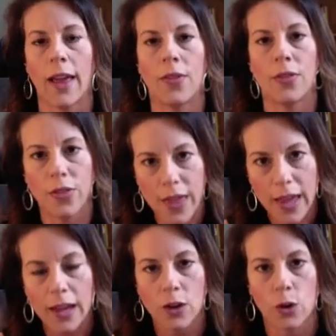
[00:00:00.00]
and
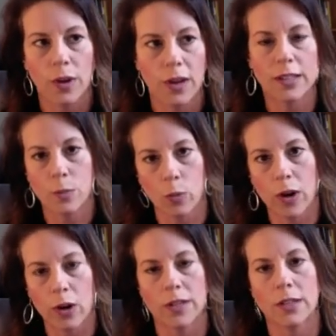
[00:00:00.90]
then creating some
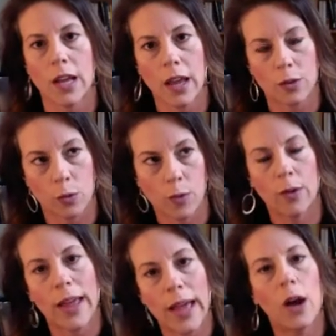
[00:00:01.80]
awareness
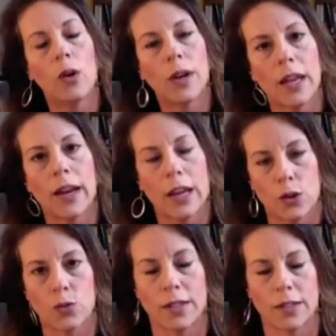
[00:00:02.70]
around how can I
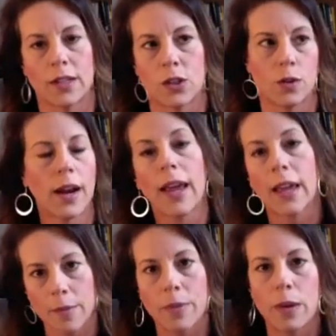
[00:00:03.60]
address this so that I
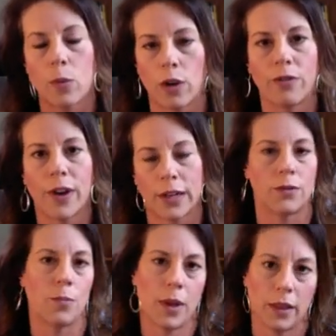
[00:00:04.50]
can be more
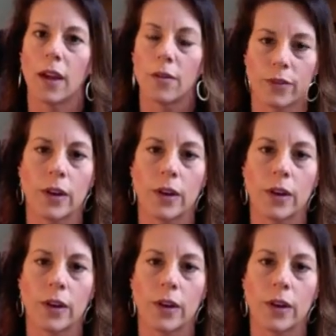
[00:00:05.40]
effective in my life.